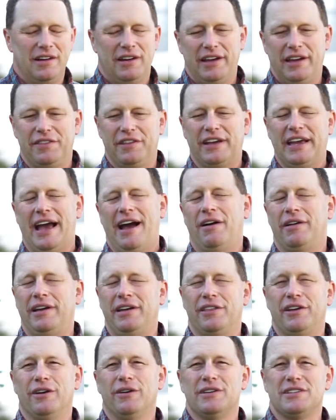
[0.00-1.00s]
in the
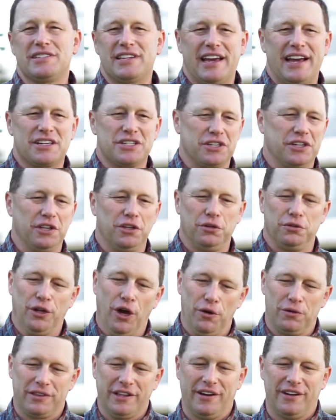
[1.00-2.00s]
county, there is actually a little
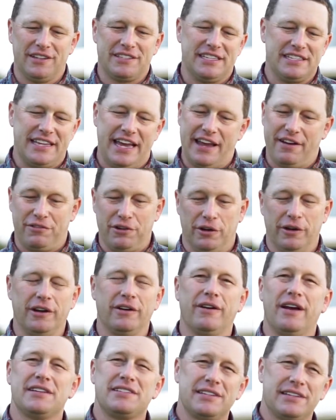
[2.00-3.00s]
note there that says, hey, if you're
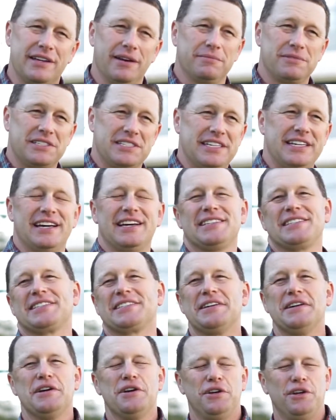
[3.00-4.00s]
interested, come see us.